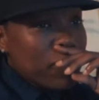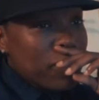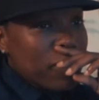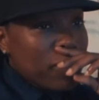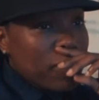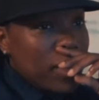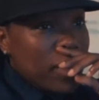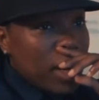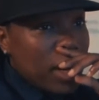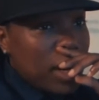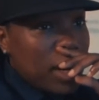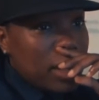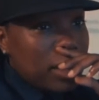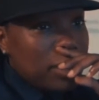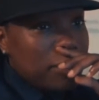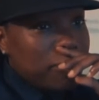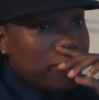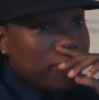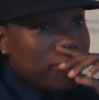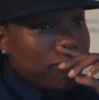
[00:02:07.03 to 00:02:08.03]

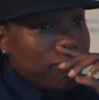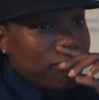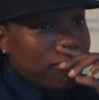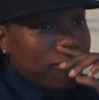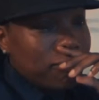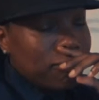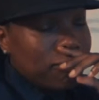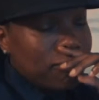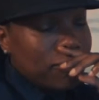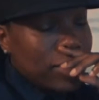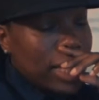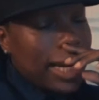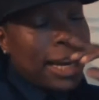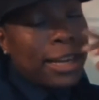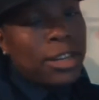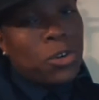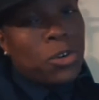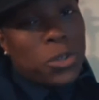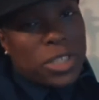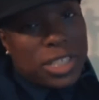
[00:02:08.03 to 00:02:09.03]
And I
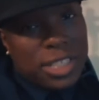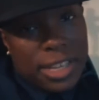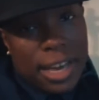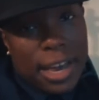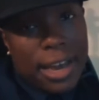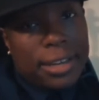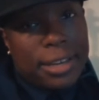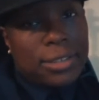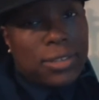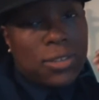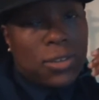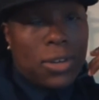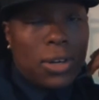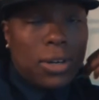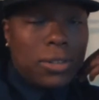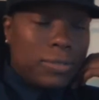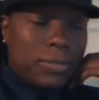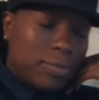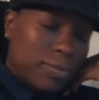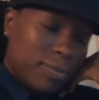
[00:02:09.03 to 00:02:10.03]
noticed that,
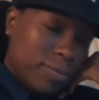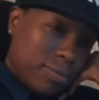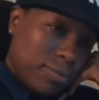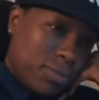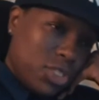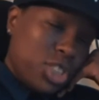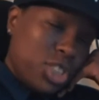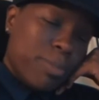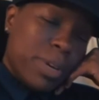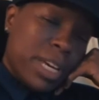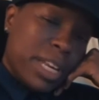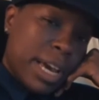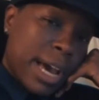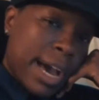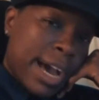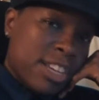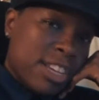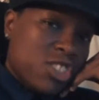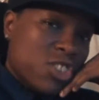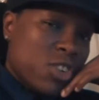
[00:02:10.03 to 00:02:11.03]
she made it
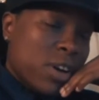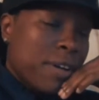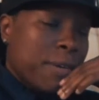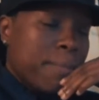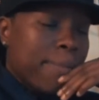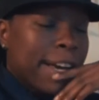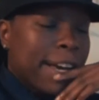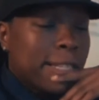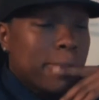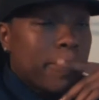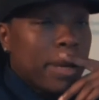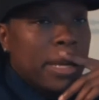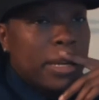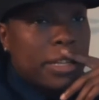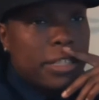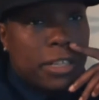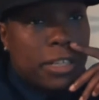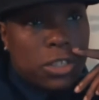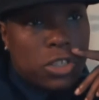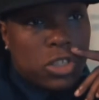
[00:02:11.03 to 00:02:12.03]
hot, so everybody's paying
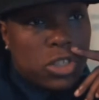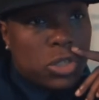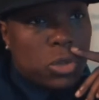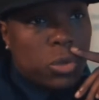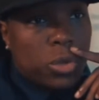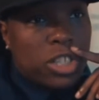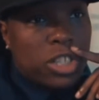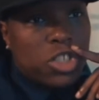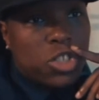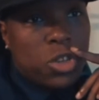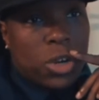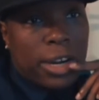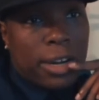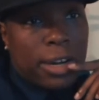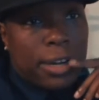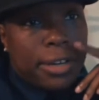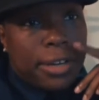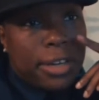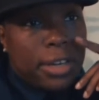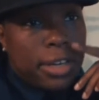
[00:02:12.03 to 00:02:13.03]
attention to us. So I
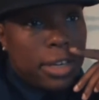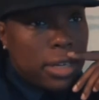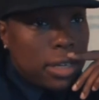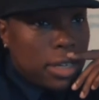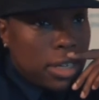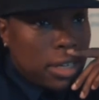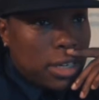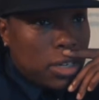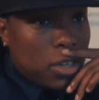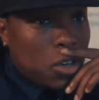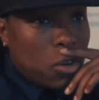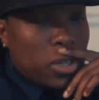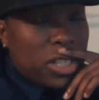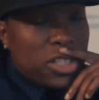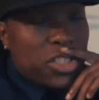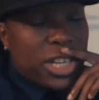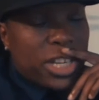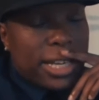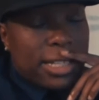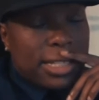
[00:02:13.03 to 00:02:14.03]
go to
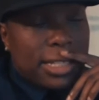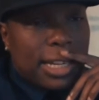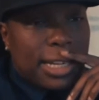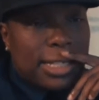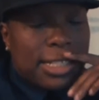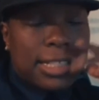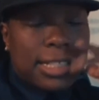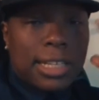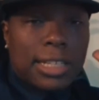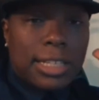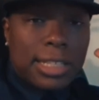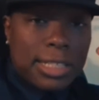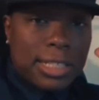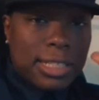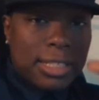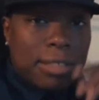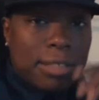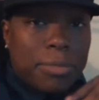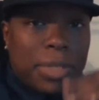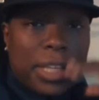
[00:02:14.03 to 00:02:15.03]
Jess and I say,
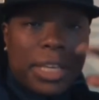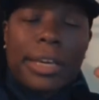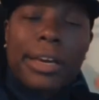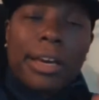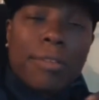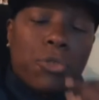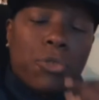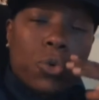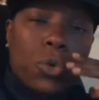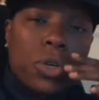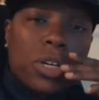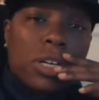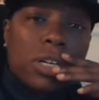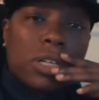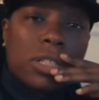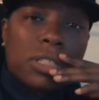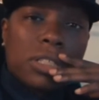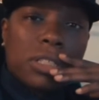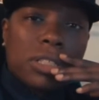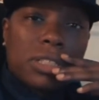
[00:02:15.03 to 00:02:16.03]
listen, be careful
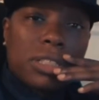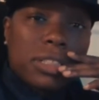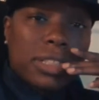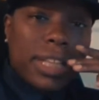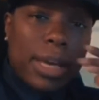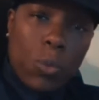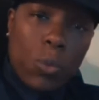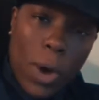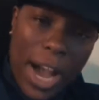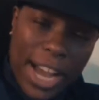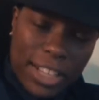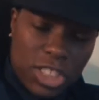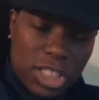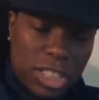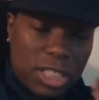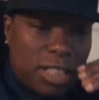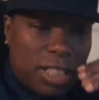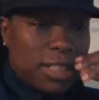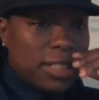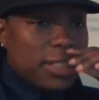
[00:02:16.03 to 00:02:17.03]
because they watching
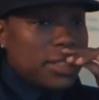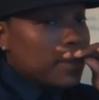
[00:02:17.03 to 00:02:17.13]
us.